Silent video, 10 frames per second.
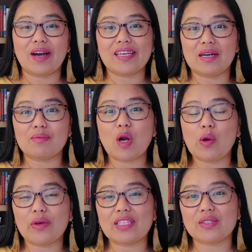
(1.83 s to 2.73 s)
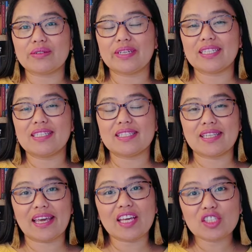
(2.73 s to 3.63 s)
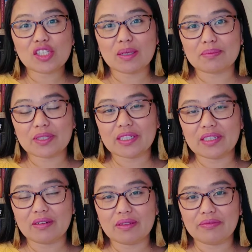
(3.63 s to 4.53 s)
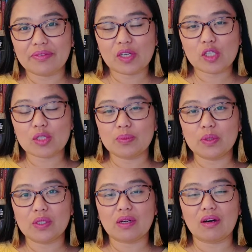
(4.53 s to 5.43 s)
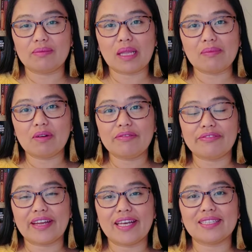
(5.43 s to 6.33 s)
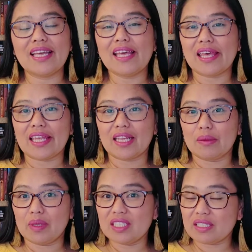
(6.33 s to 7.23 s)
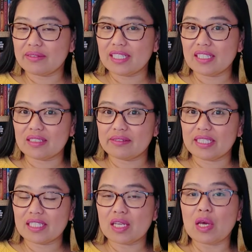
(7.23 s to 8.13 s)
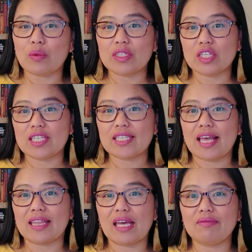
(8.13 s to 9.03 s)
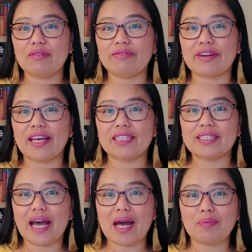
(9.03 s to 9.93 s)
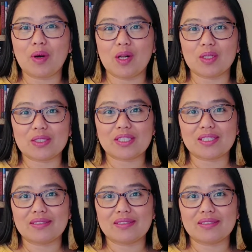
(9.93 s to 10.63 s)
I am going to read the second chapter of the first book of Life of Fred elementary series, which is Life of Fred Apples.